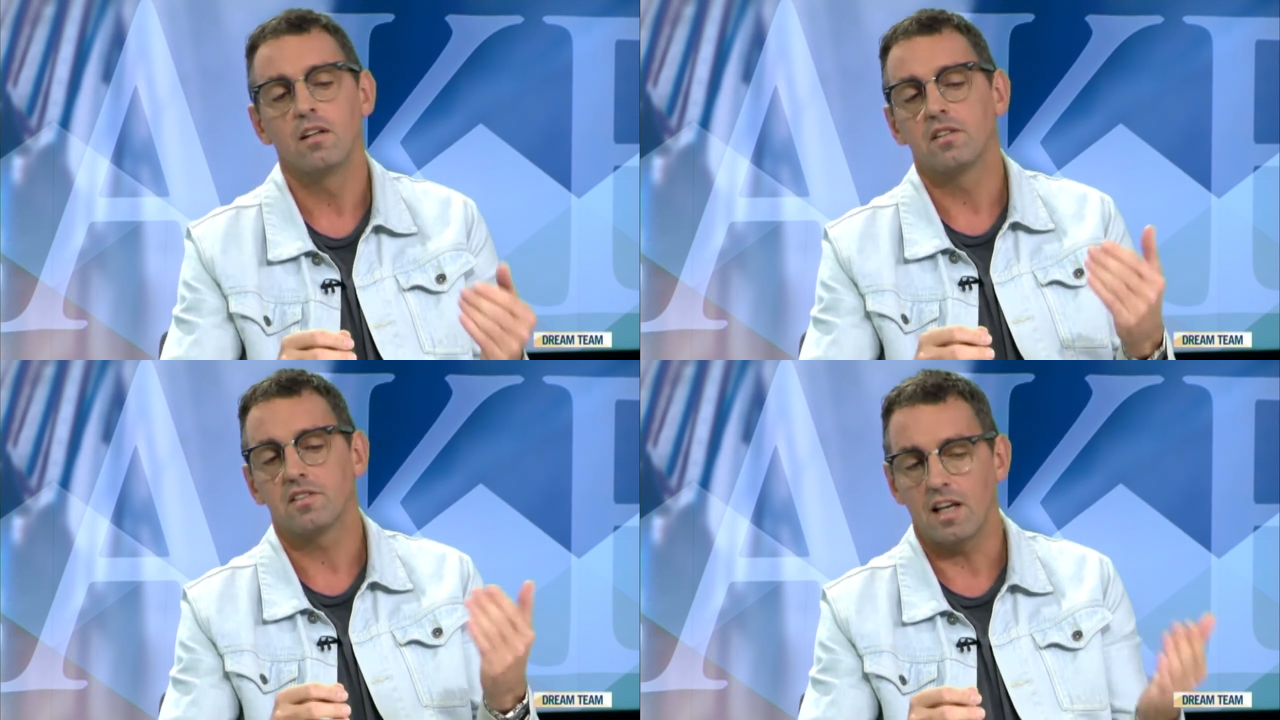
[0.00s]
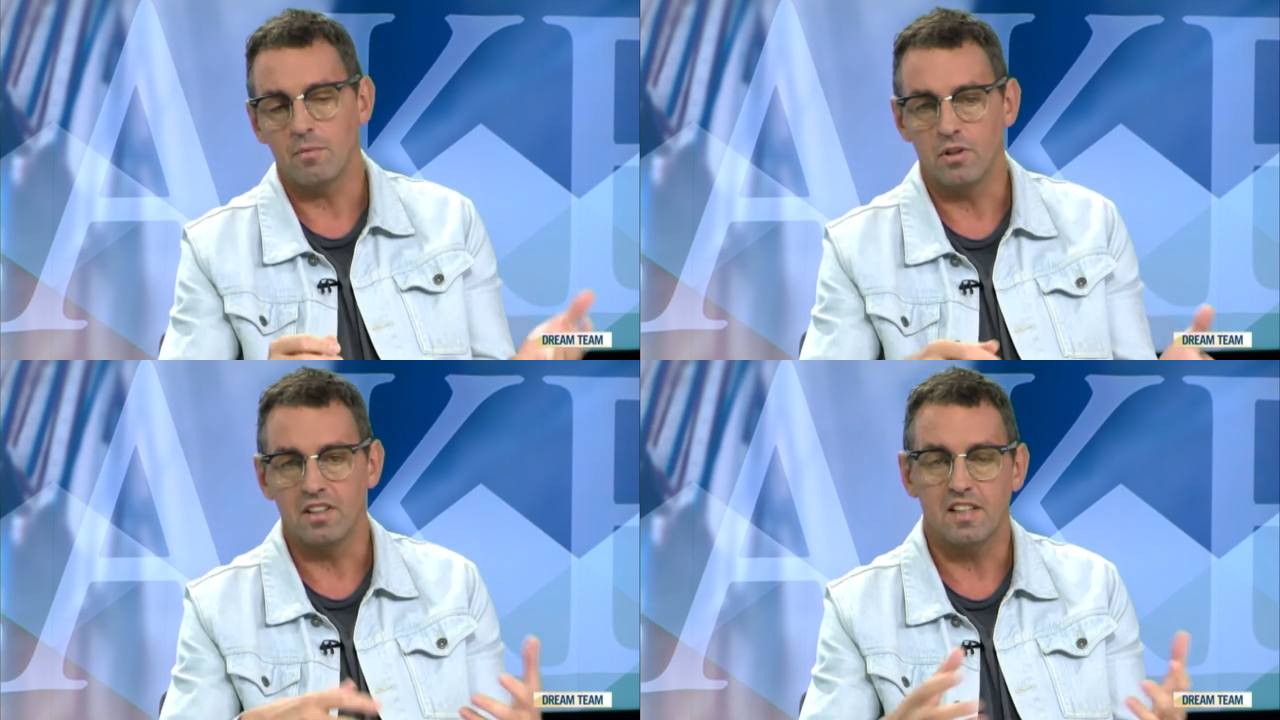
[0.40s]

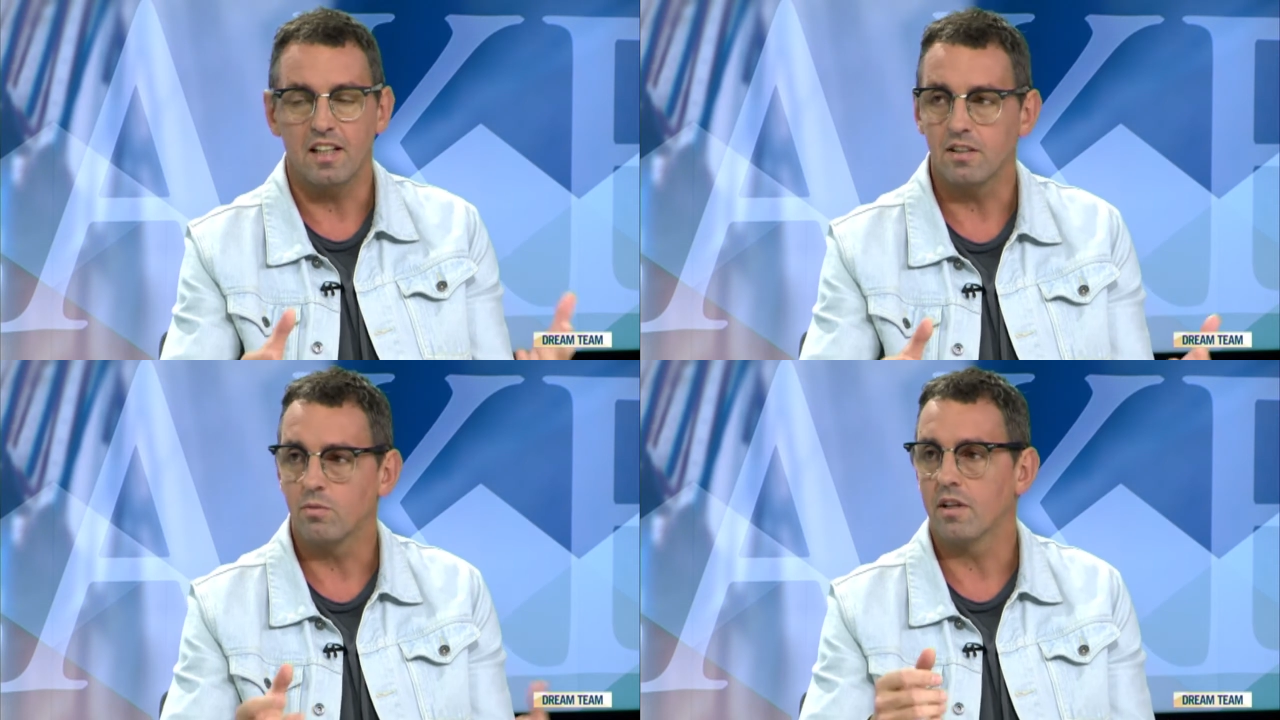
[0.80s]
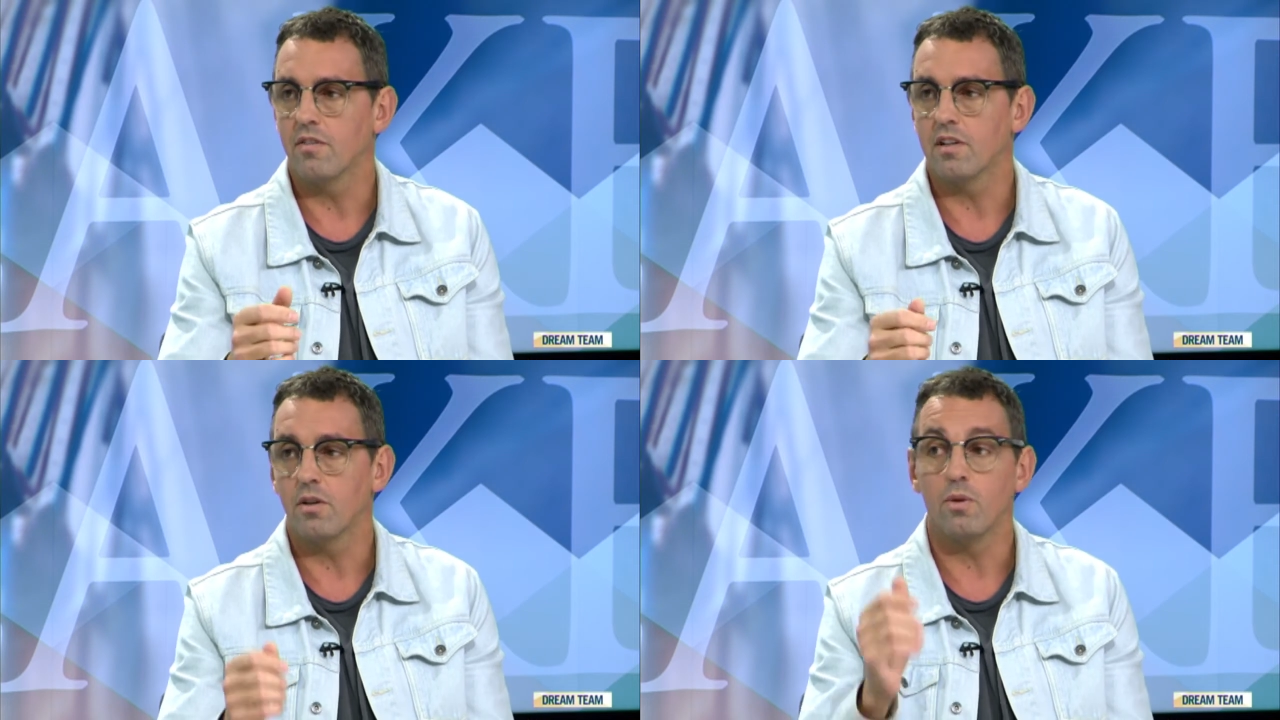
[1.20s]
skateboarding, tennis,
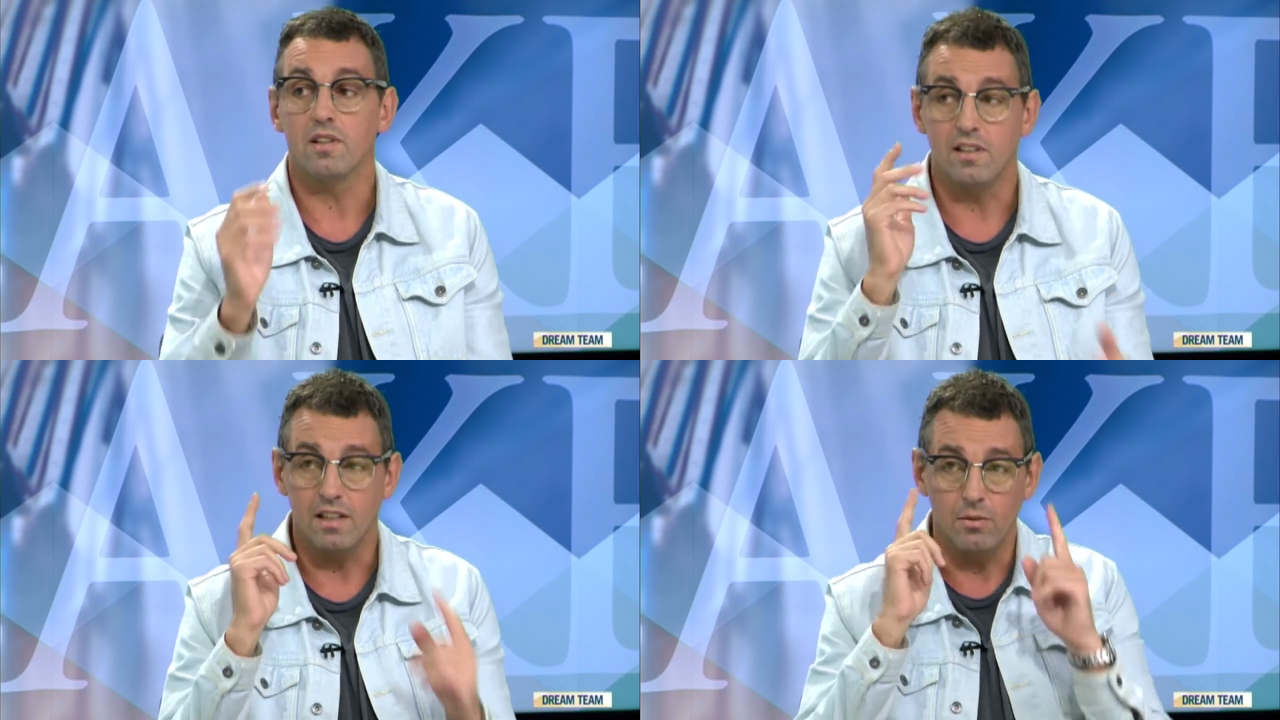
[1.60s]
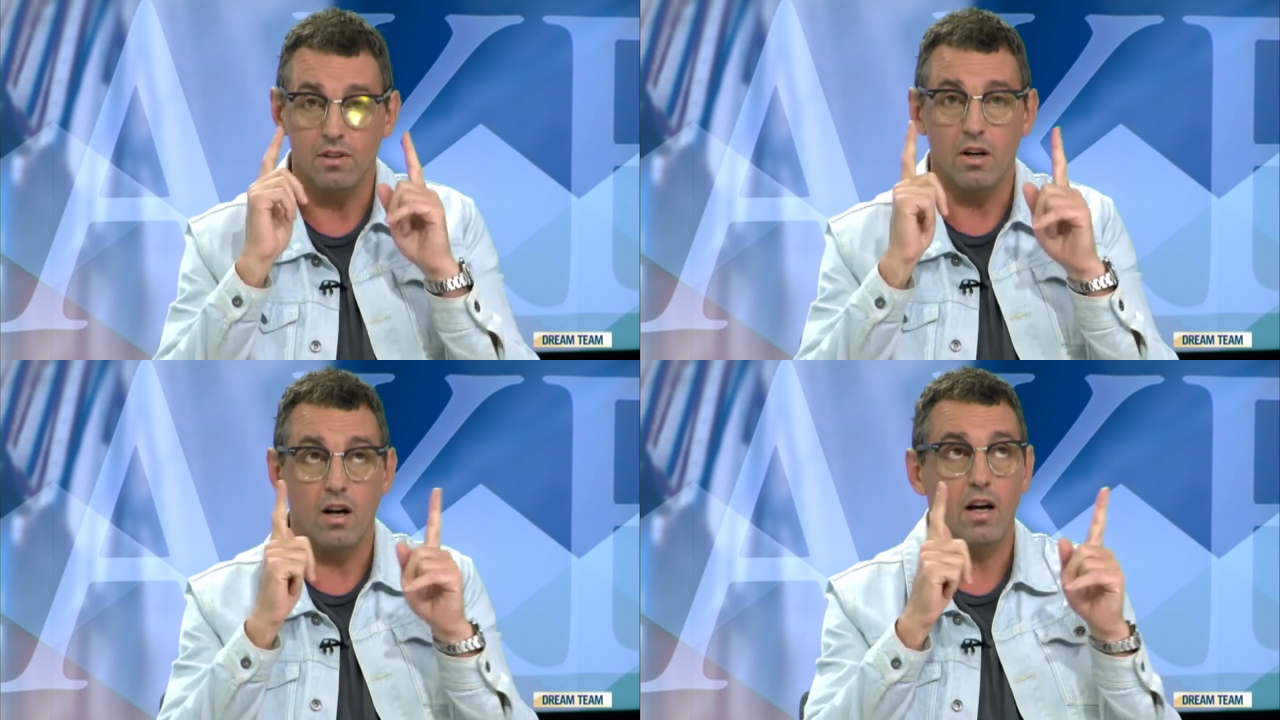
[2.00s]
whatever, you always lead with
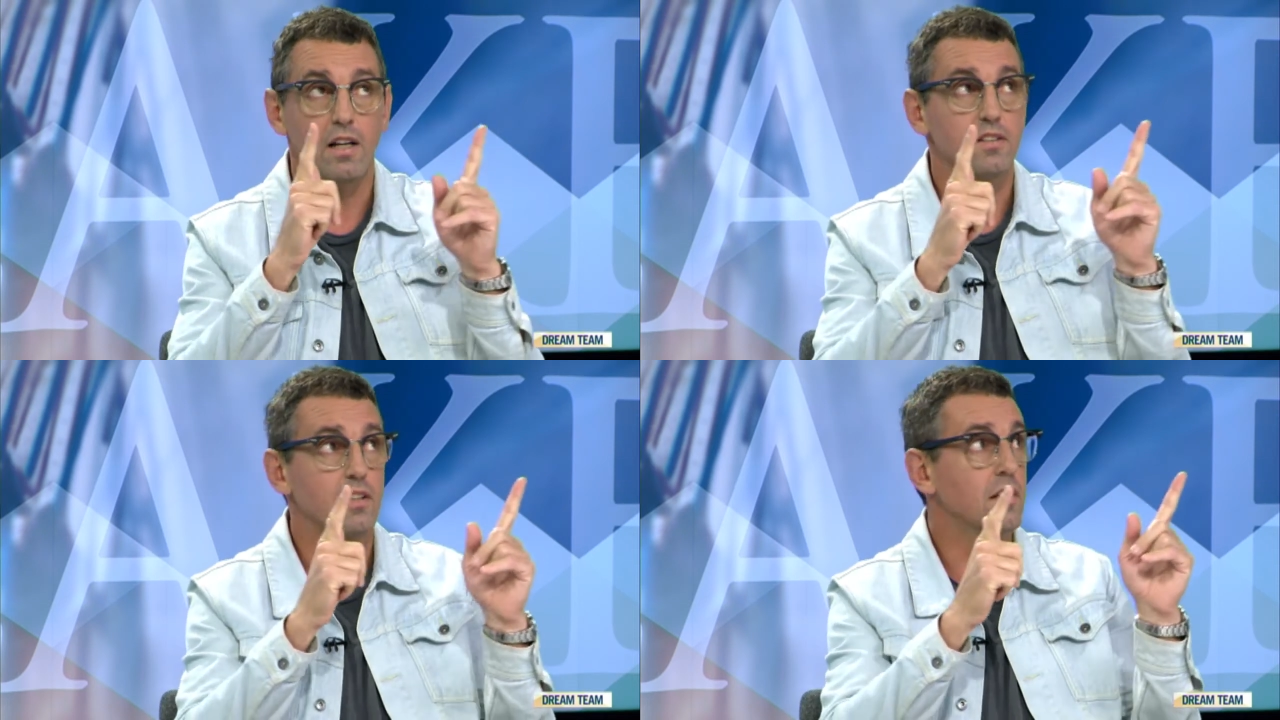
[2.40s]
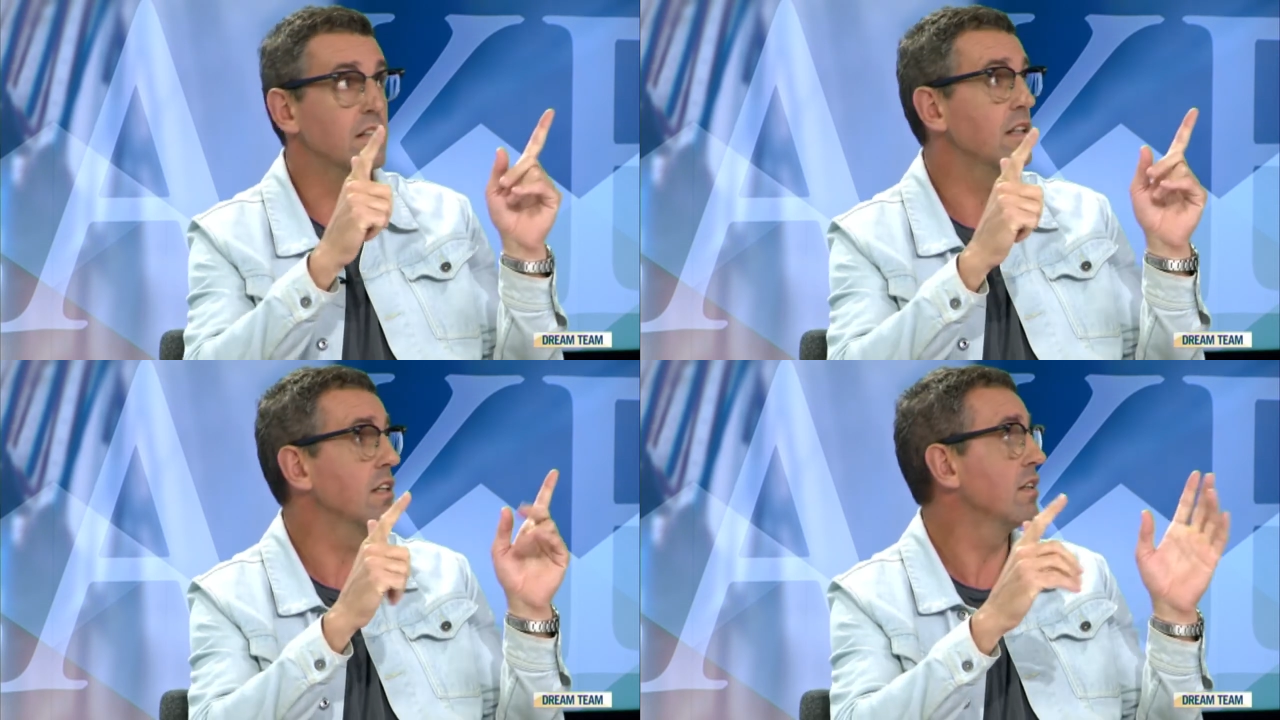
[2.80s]
your eyes
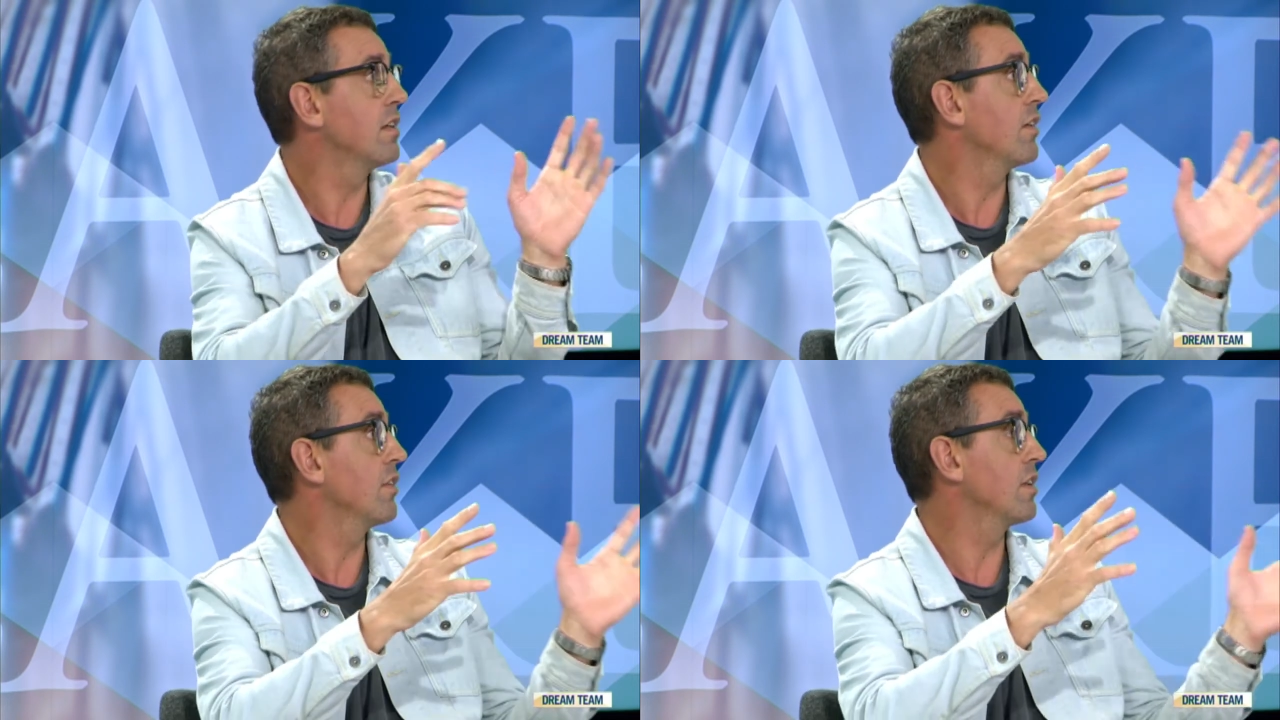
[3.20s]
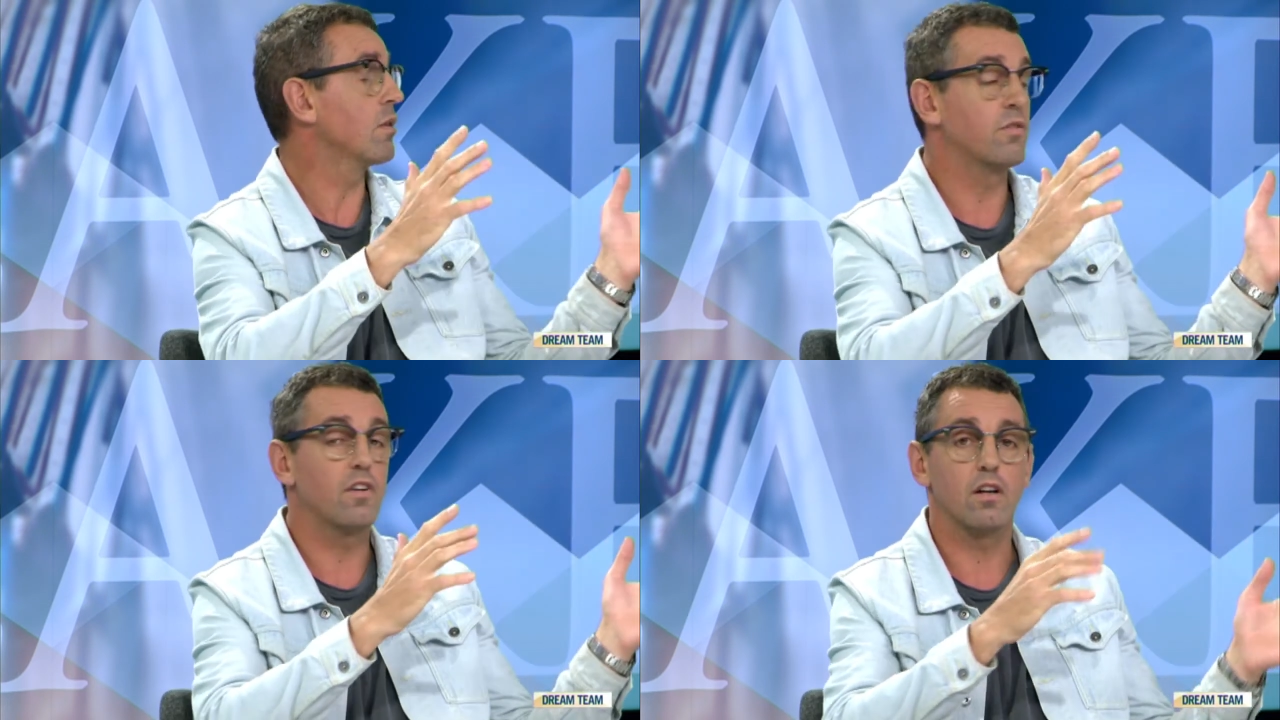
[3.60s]
and everything
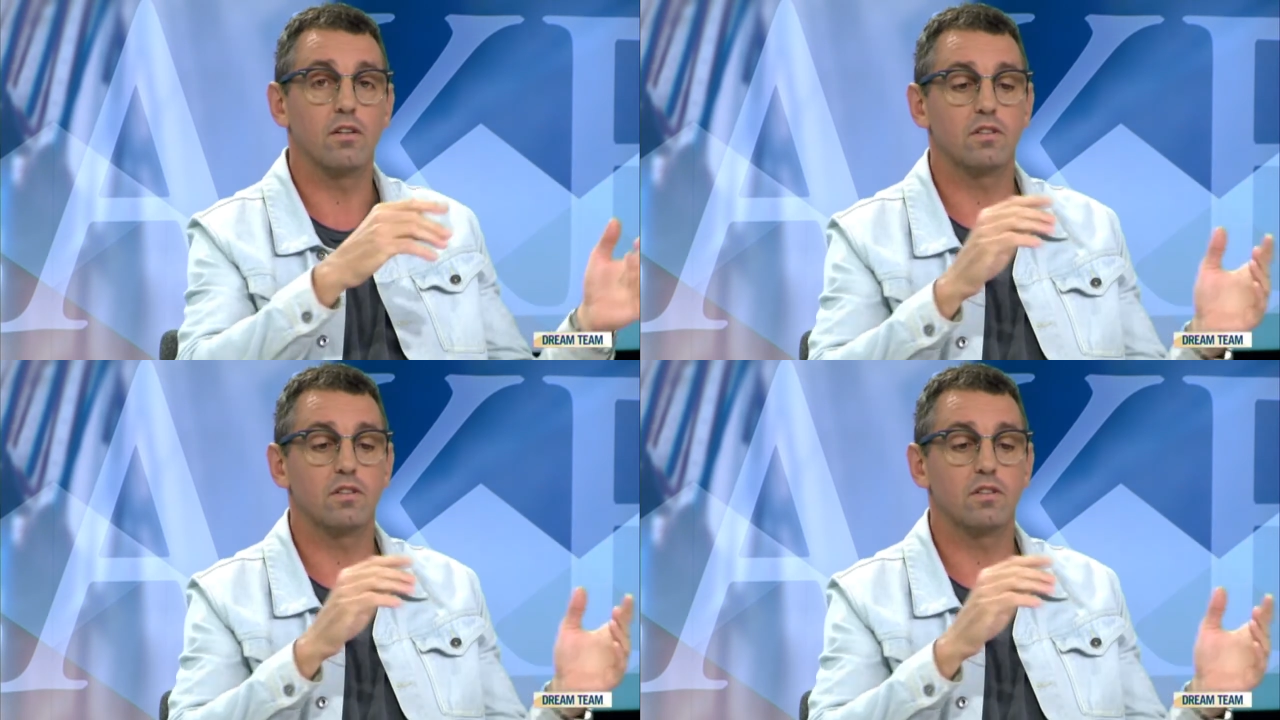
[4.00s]
will follow.